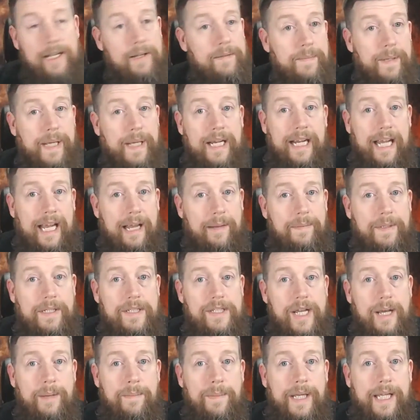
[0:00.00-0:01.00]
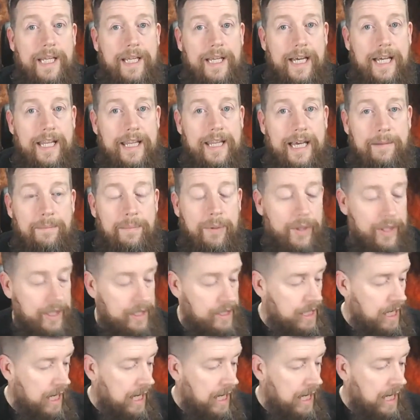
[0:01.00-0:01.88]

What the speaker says: up being a happy chappy at that point.